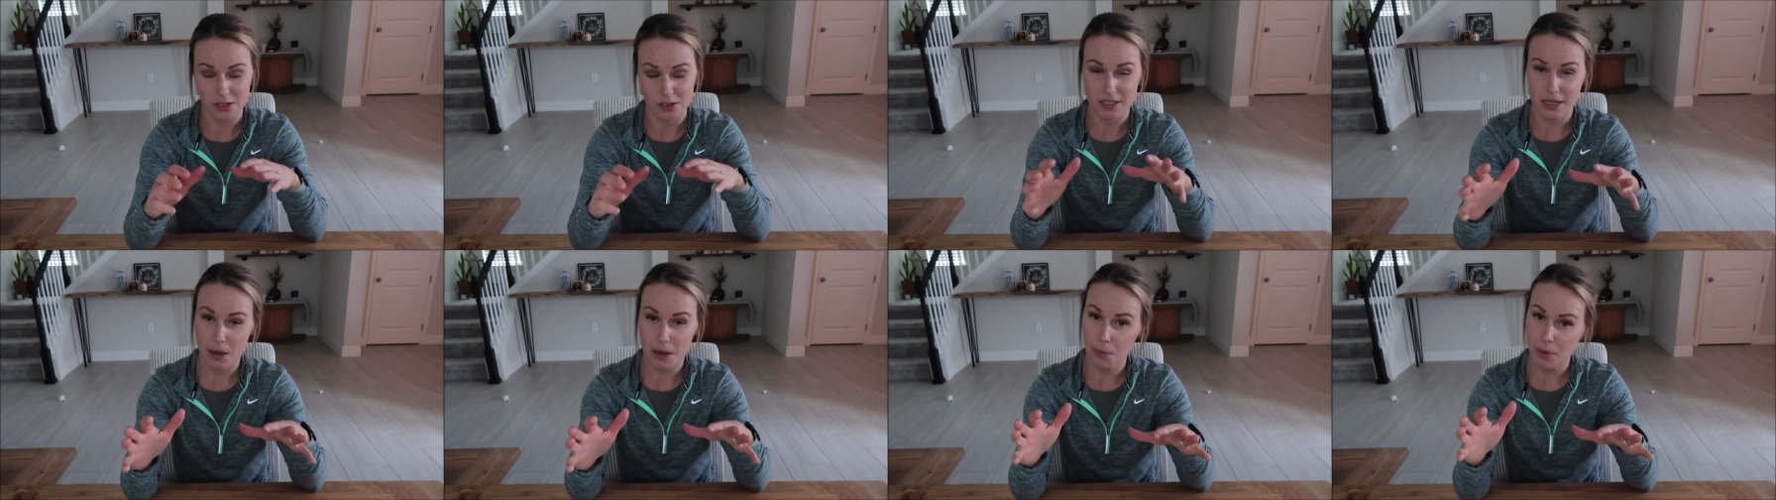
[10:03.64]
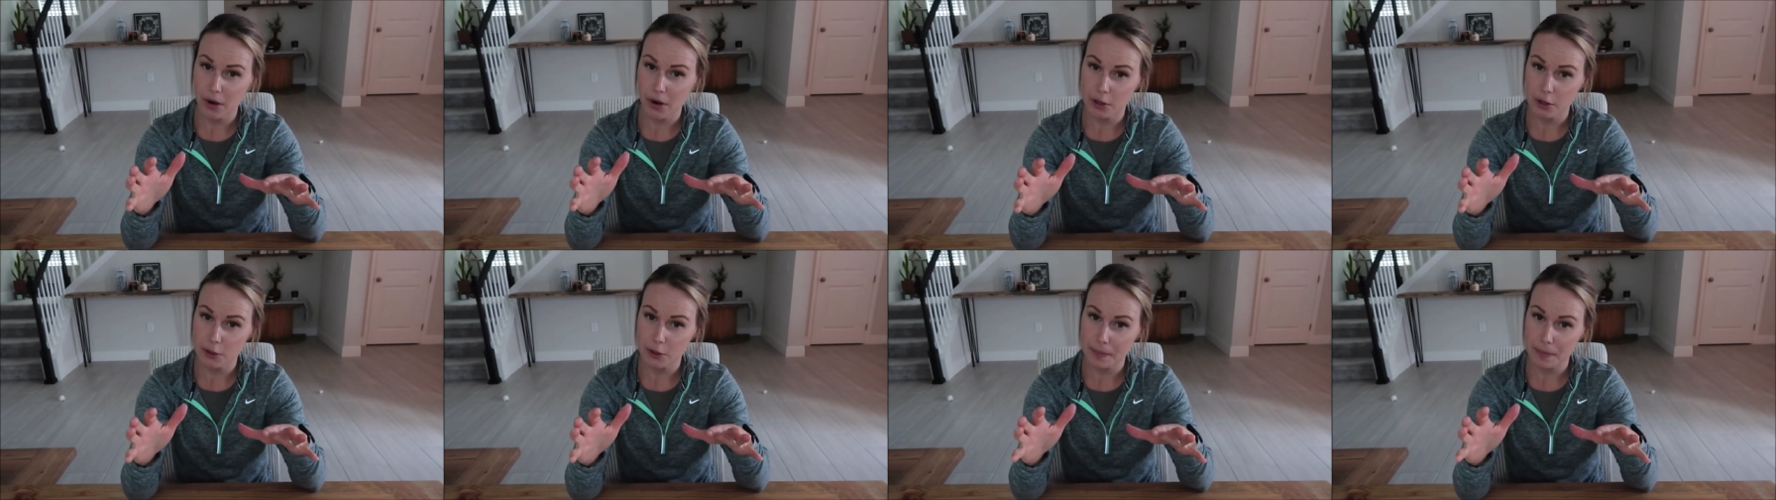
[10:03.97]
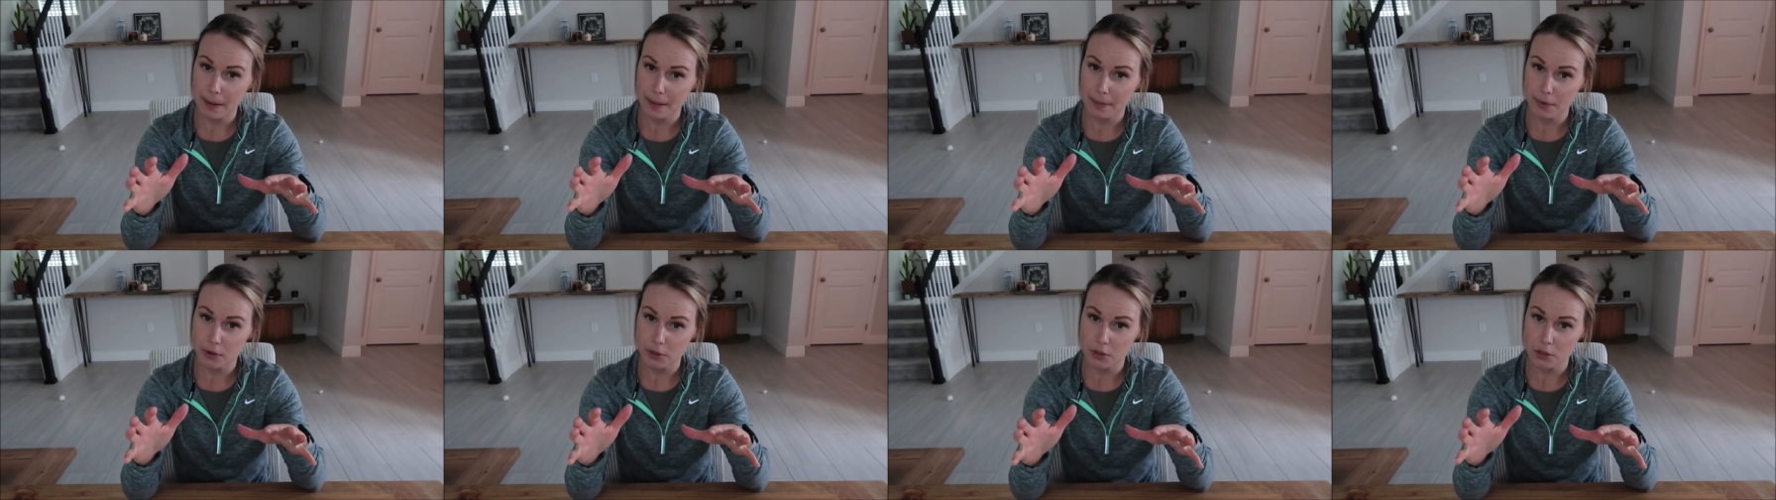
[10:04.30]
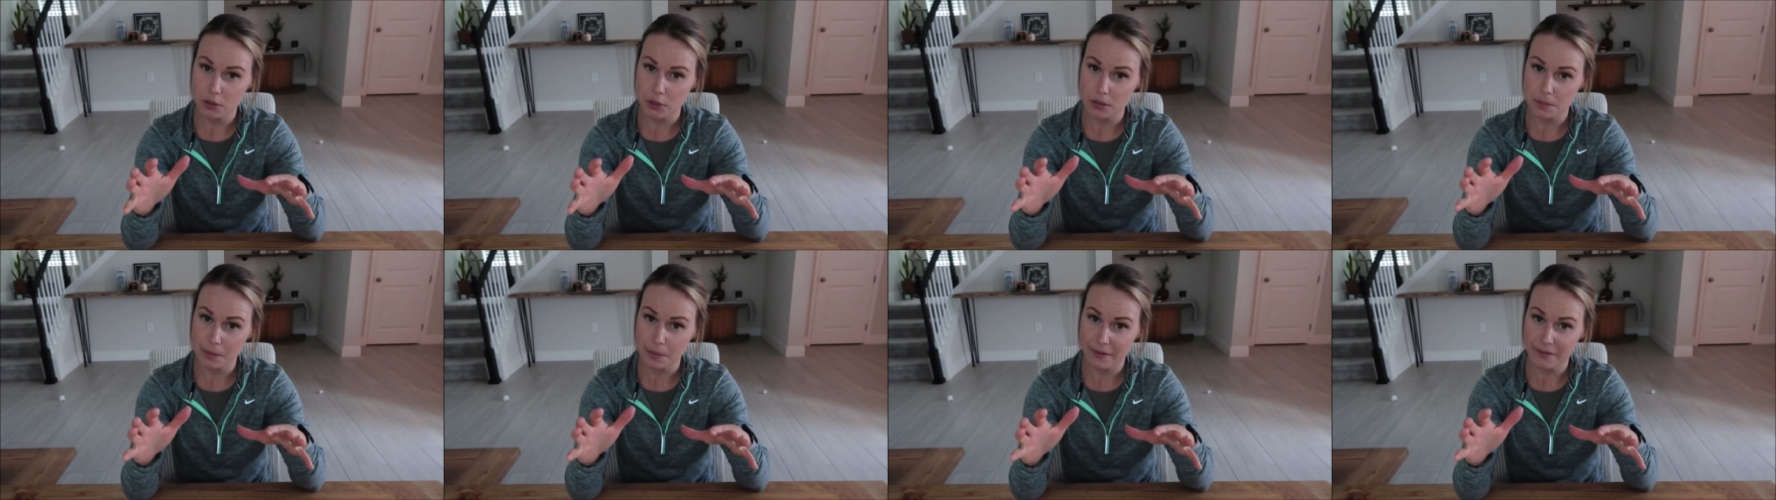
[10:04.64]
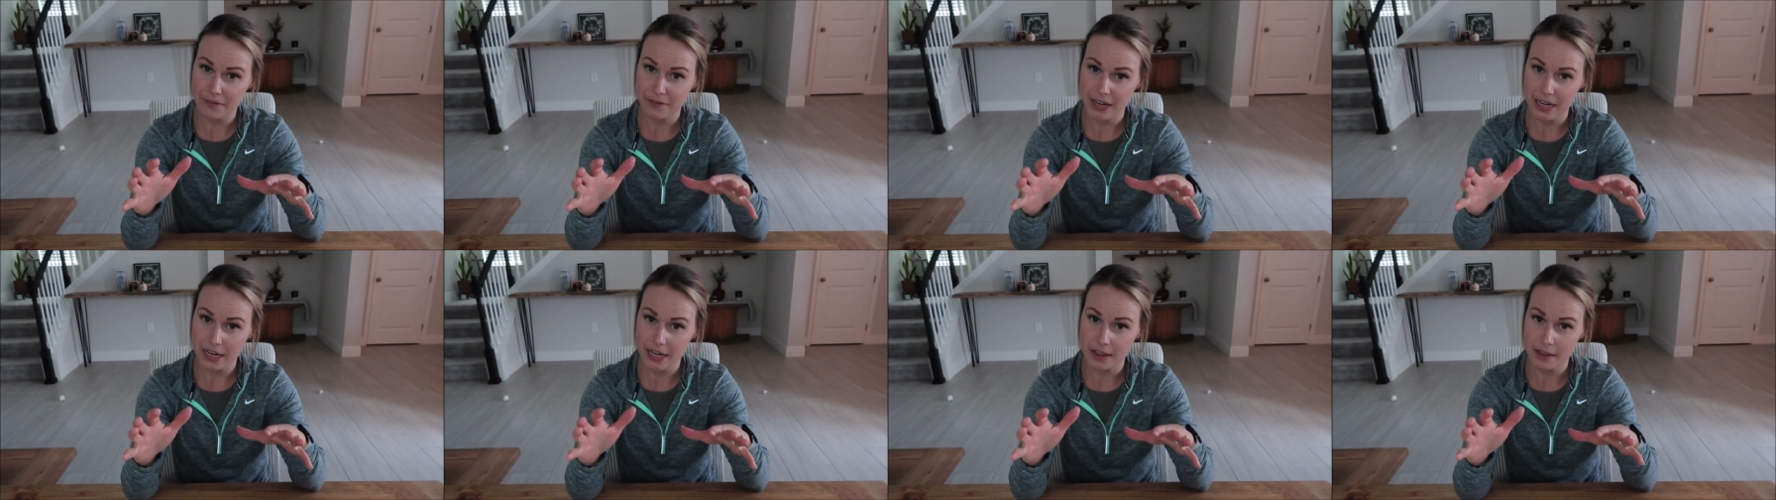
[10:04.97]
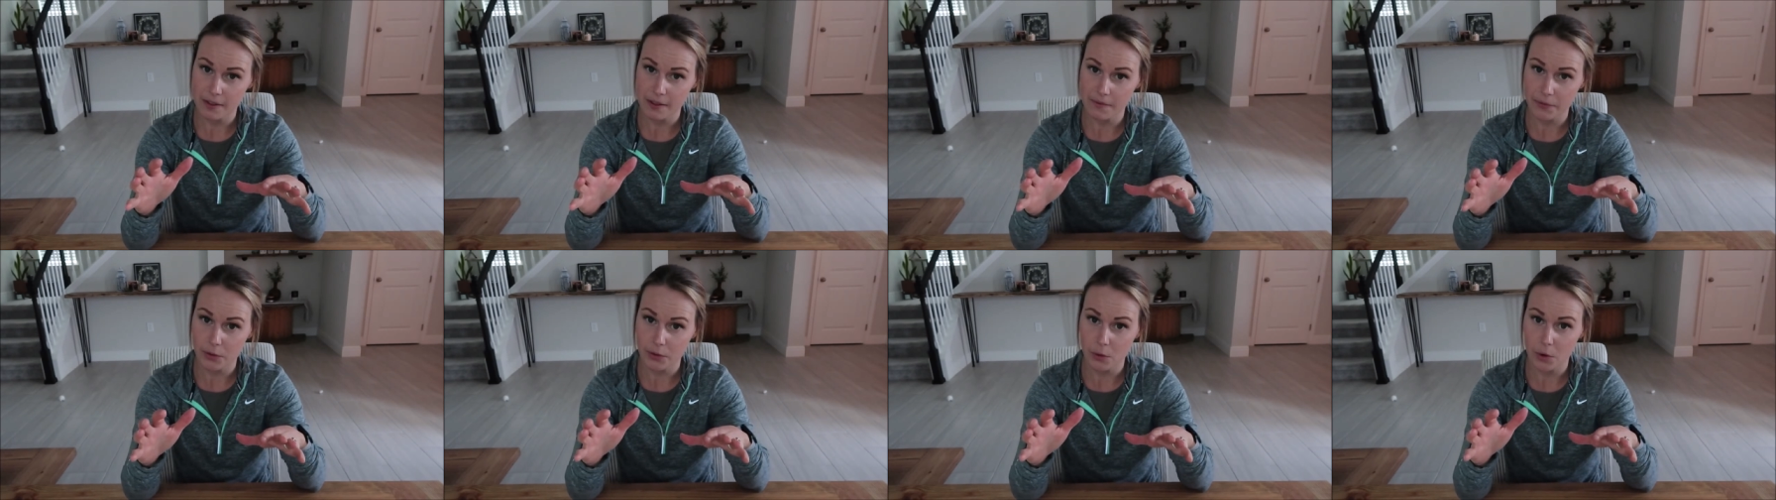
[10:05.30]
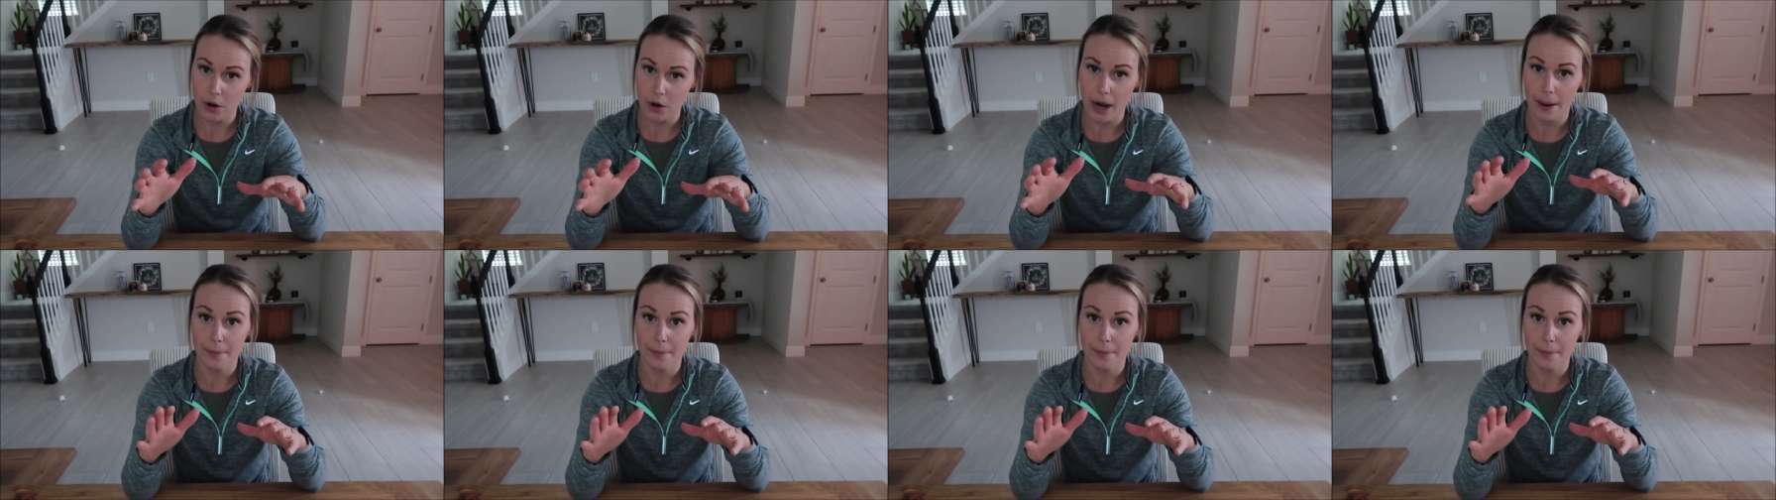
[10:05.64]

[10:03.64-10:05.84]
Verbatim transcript: because I'm one of those people, as soon as my feet hit the floor,